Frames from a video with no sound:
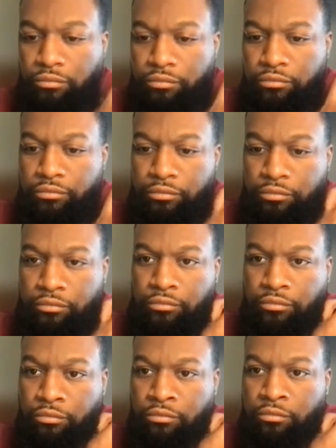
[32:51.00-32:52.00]

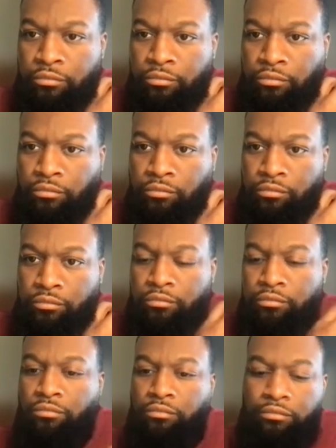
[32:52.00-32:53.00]

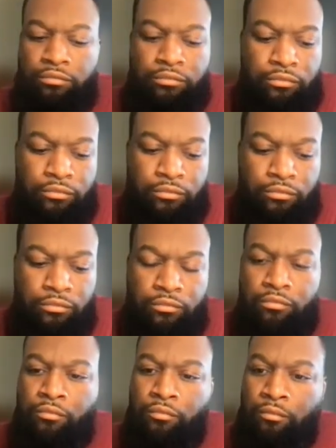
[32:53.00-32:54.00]

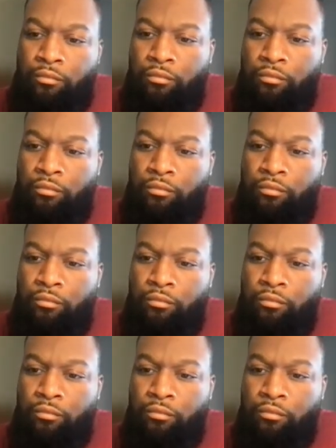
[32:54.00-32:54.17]
(not speaking)